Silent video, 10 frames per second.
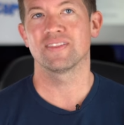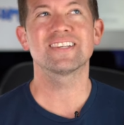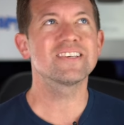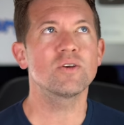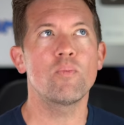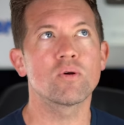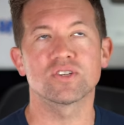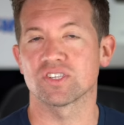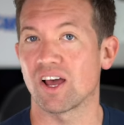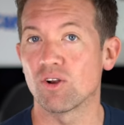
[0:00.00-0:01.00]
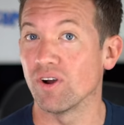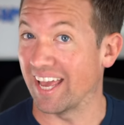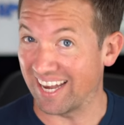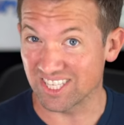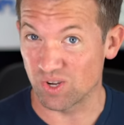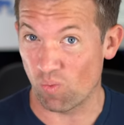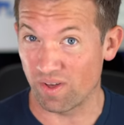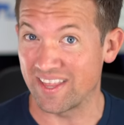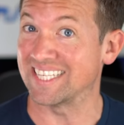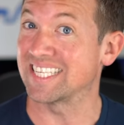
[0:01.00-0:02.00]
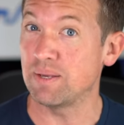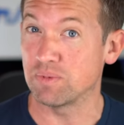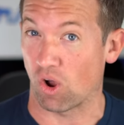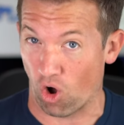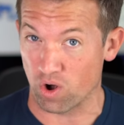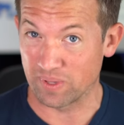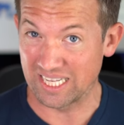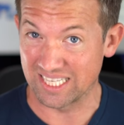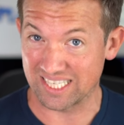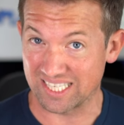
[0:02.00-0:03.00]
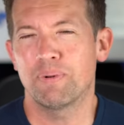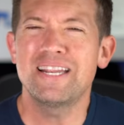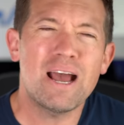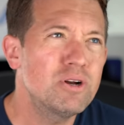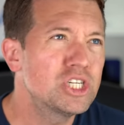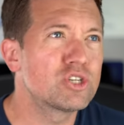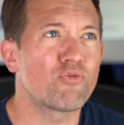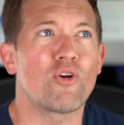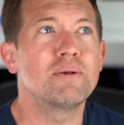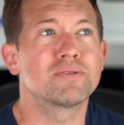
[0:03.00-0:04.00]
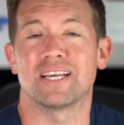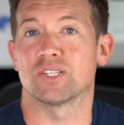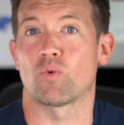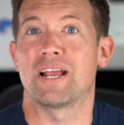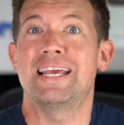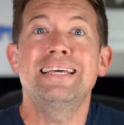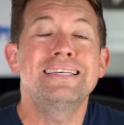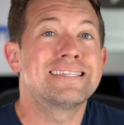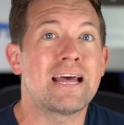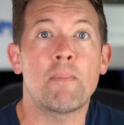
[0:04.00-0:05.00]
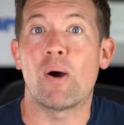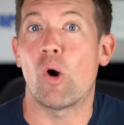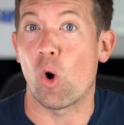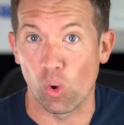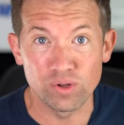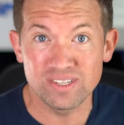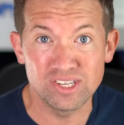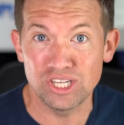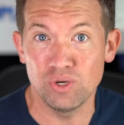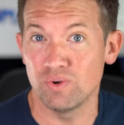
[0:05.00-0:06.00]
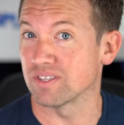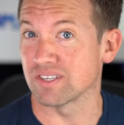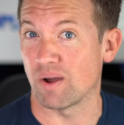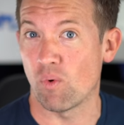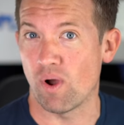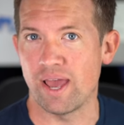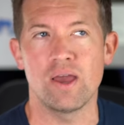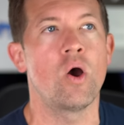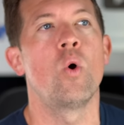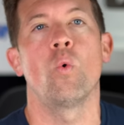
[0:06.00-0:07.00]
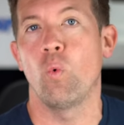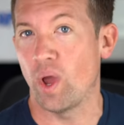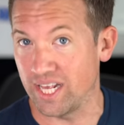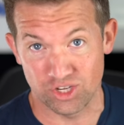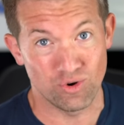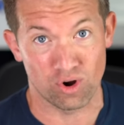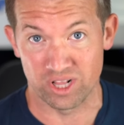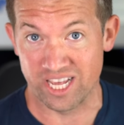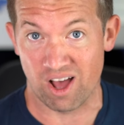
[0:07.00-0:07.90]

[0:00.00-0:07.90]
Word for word: This is a more subtle, innocent one that seems harmless, but now it just frames things where he is now beholden to you in some way way too early